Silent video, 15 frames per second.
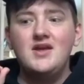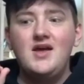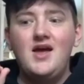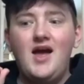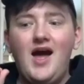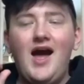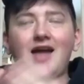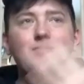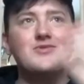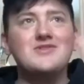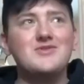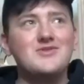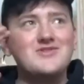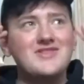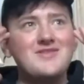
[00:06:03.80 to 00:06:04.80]
I was
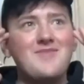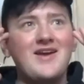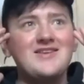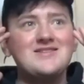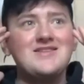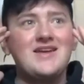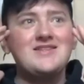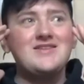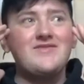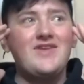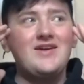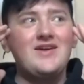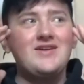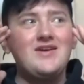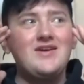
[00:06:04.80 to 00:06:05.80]
sort of the mindset of
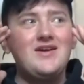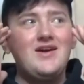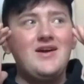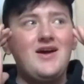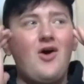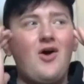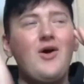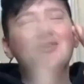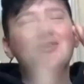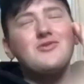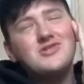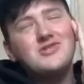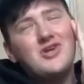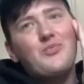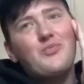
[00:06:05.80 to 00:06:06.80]
like, oh, I'll go
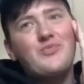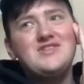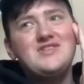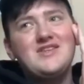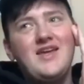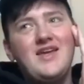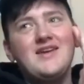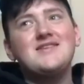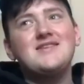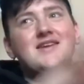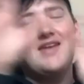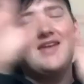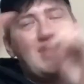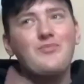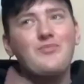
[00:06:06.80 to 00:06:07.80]
shopping today because I'm going
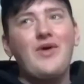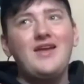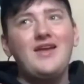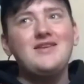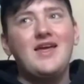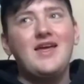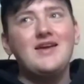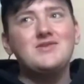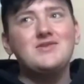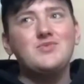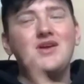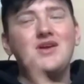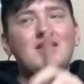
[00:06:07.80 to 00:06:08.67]
to get paid next week.